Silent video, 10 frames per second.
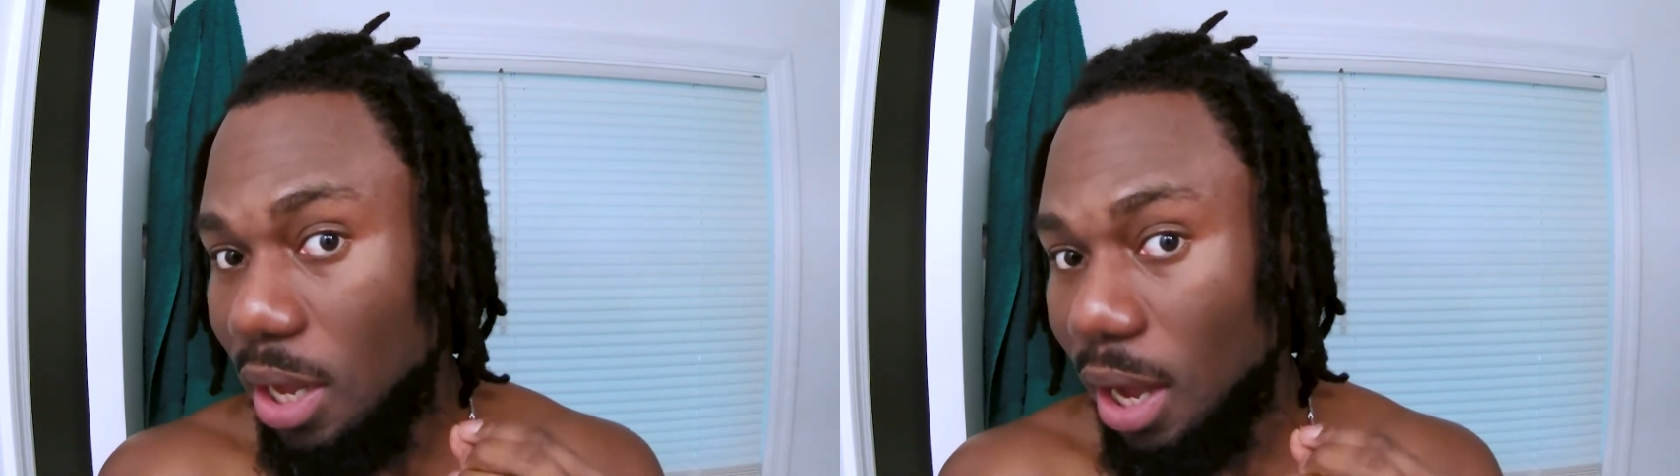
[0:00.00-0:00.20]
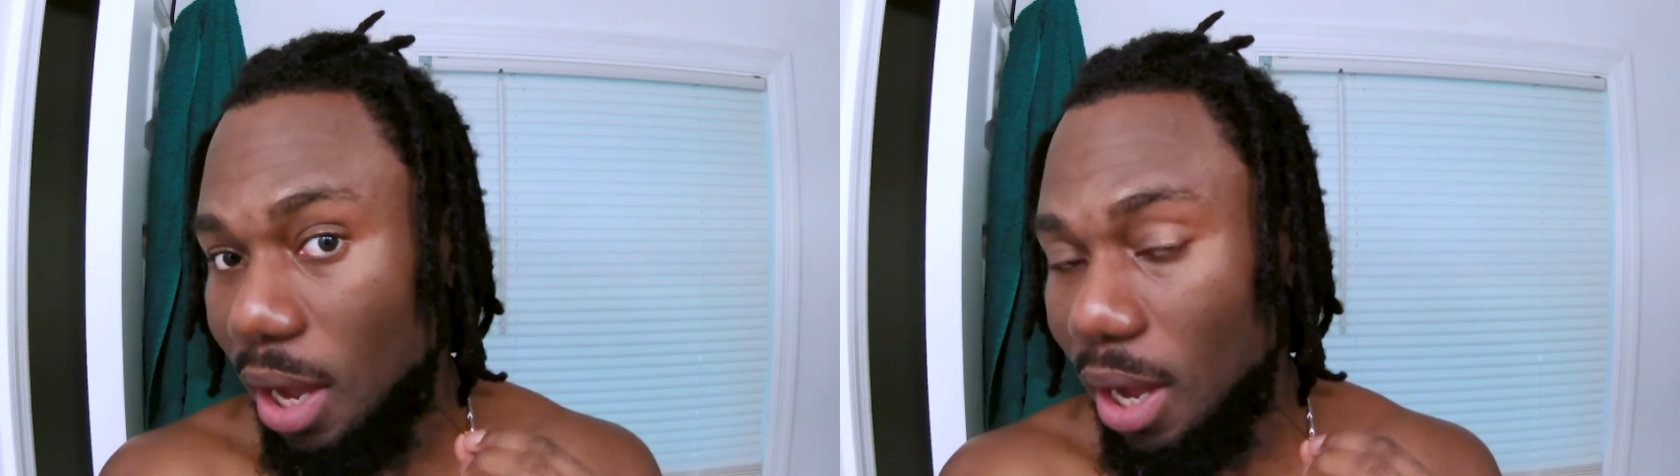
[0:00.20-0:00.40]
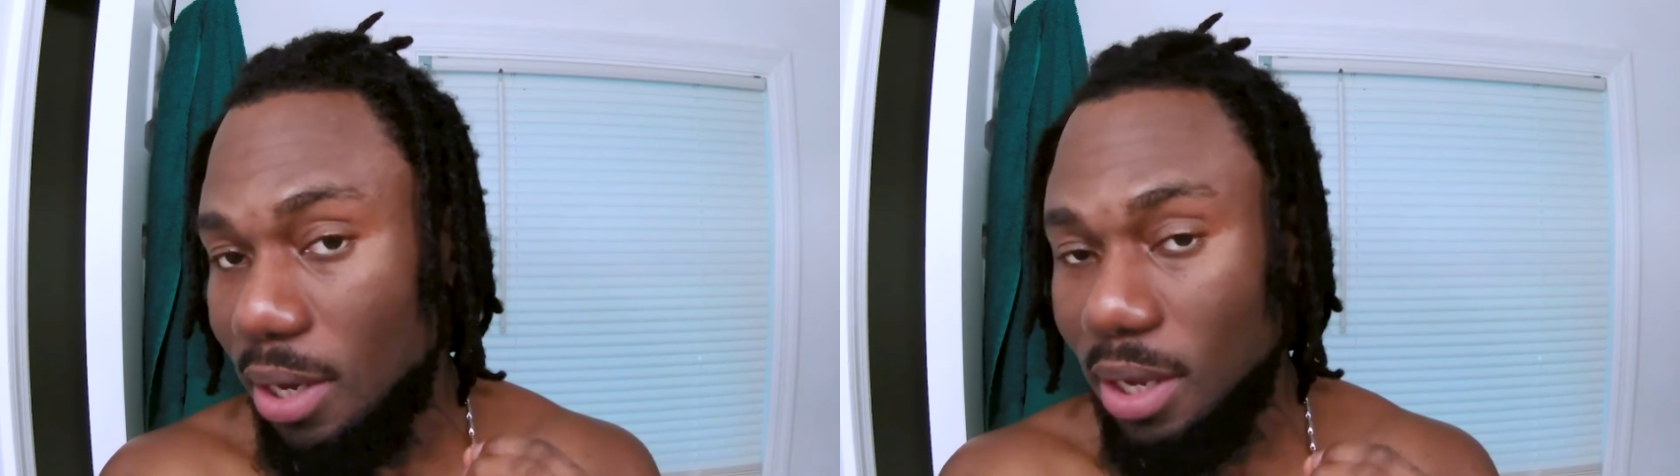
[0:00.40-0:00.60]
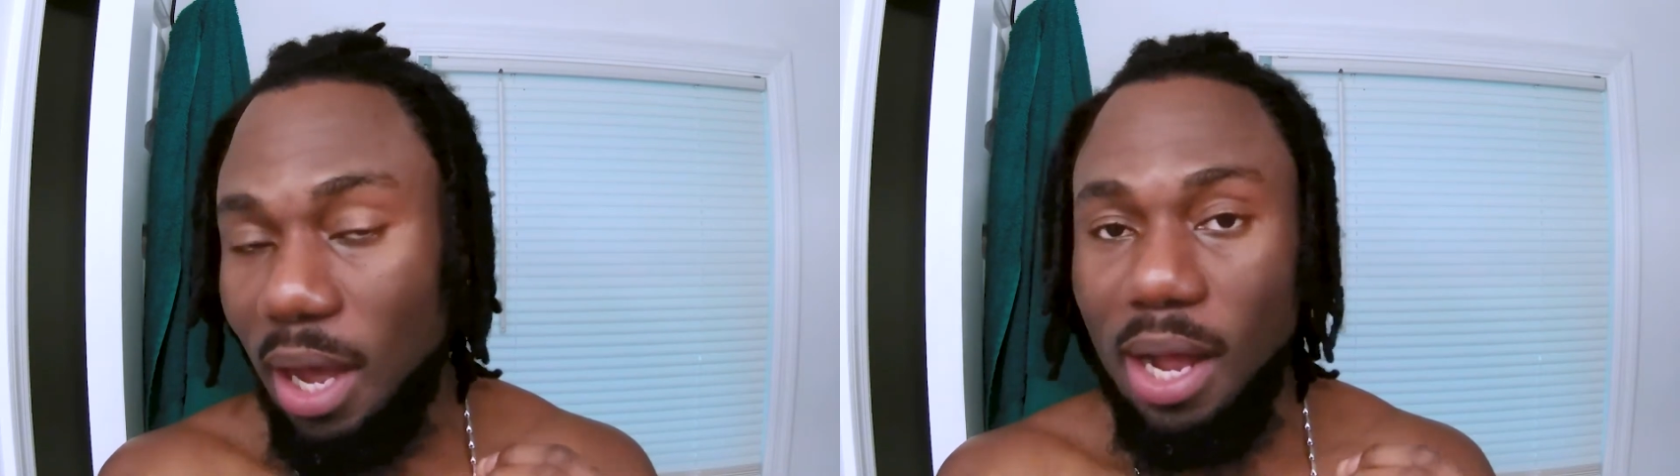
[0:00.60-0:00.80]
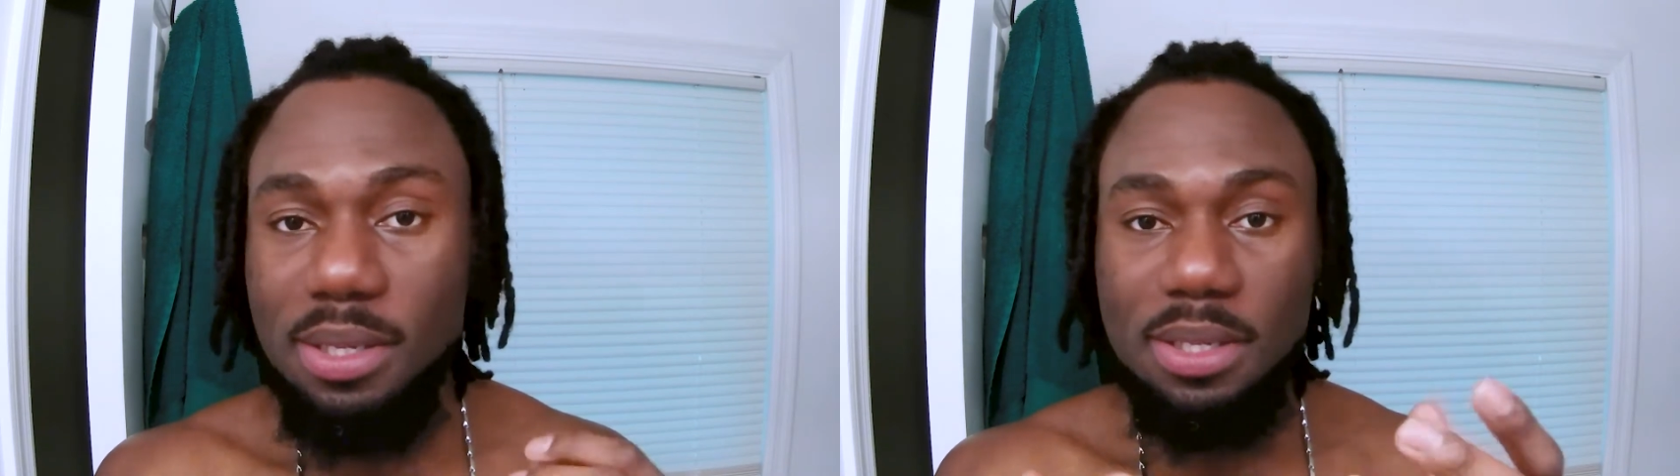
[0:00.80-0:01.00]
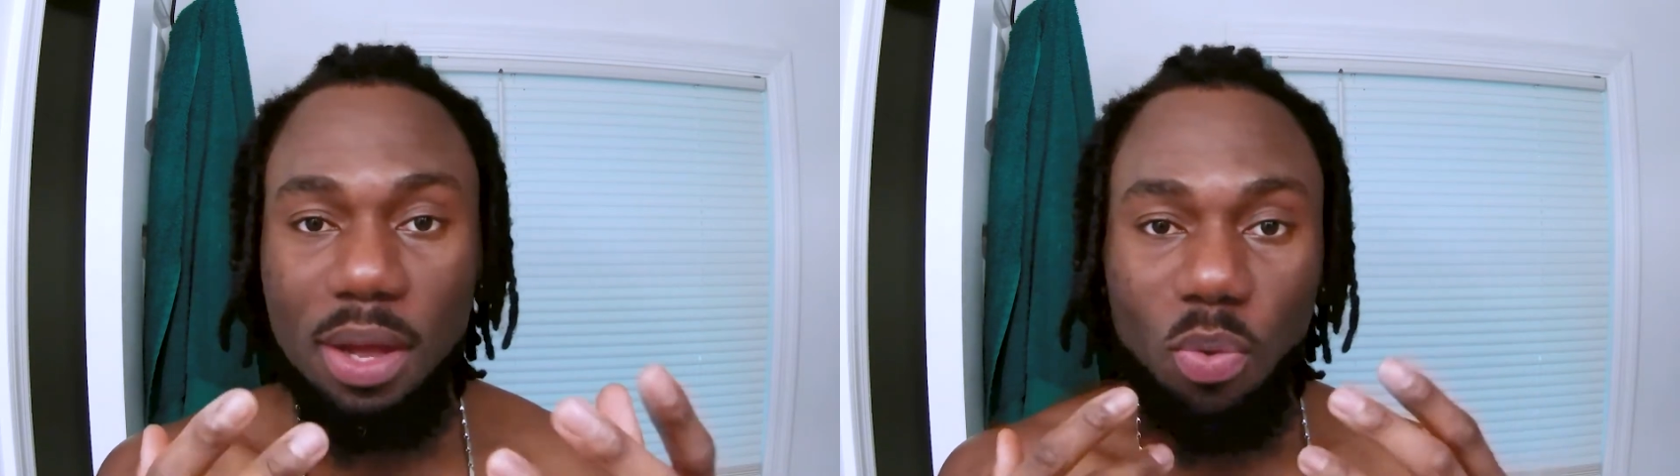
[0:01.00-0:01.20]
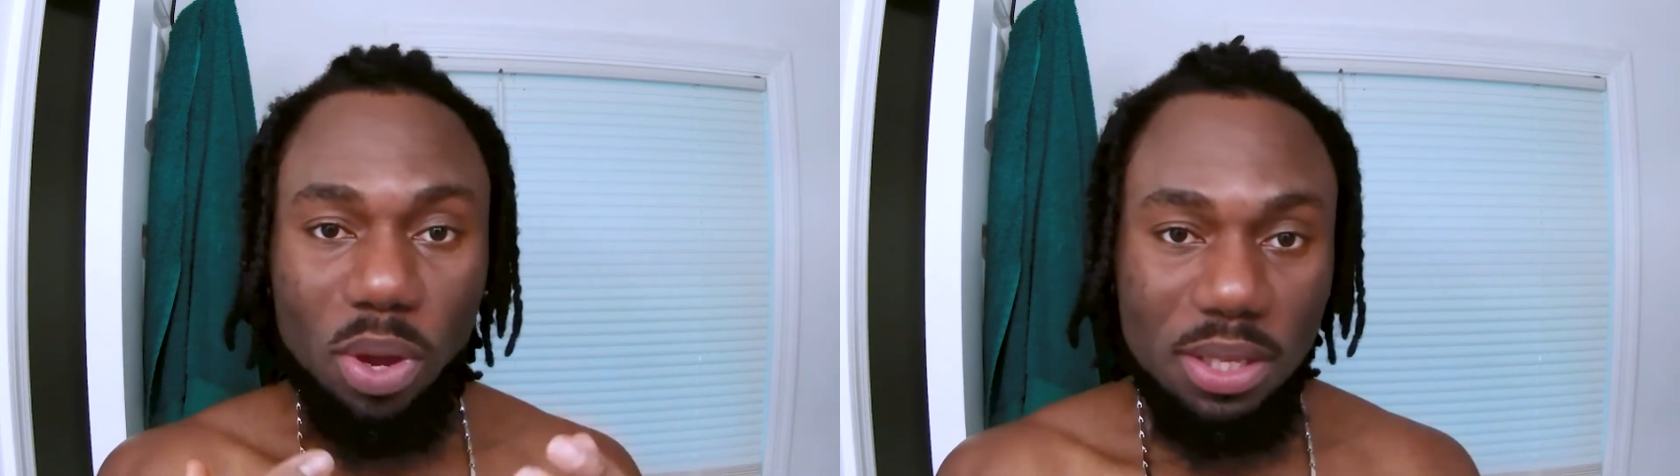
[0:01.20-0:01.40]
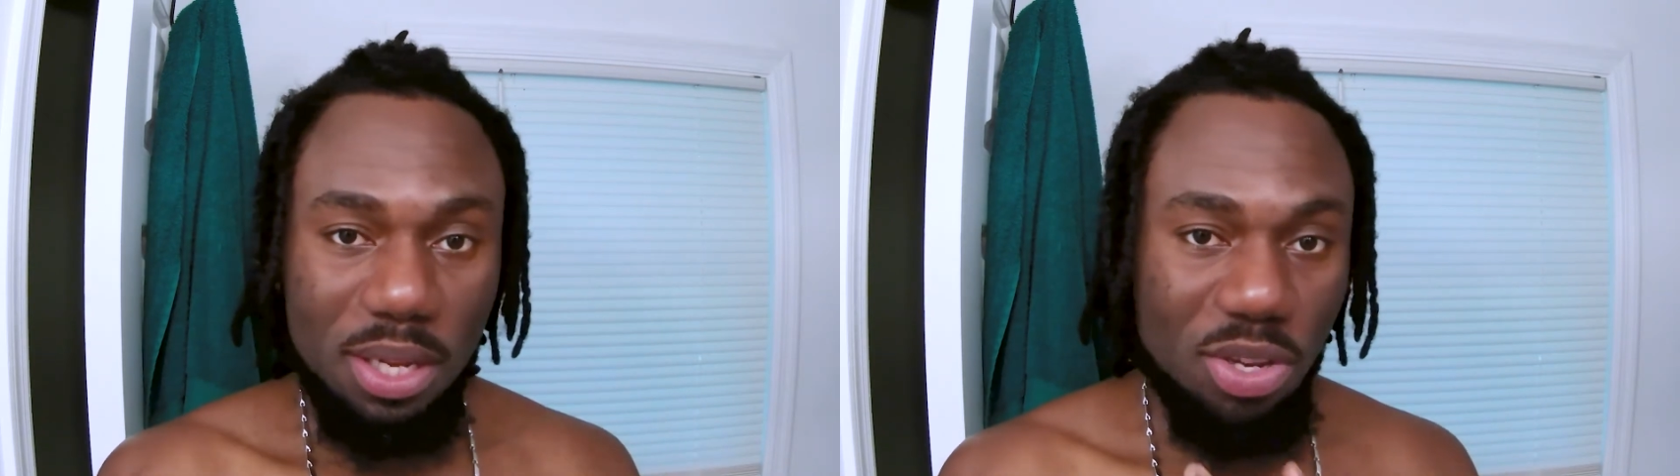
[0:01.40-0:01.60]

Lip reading: the constant wetting